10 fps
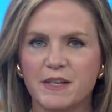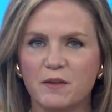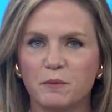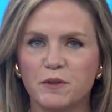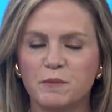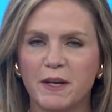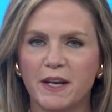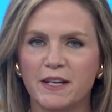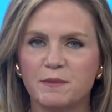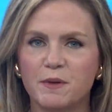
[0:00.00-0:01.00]
Southbridge
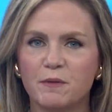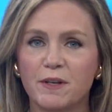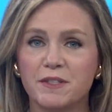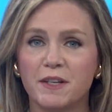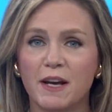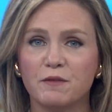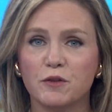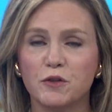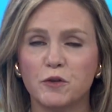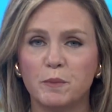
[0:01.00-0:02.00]
man has been arrested
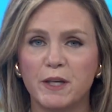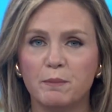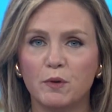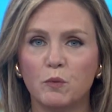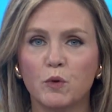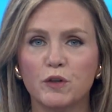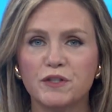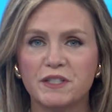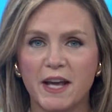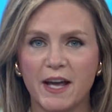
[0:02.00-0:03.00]
after two people
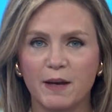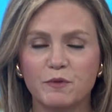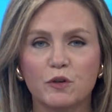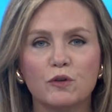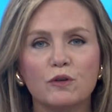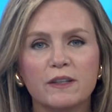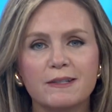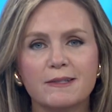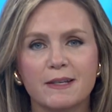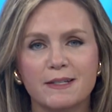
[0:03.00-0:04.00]
were stabbed
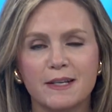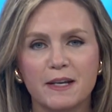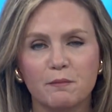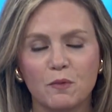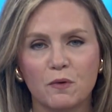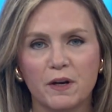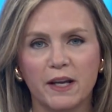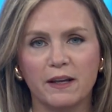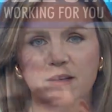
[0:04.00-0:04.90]
early Sunday morning.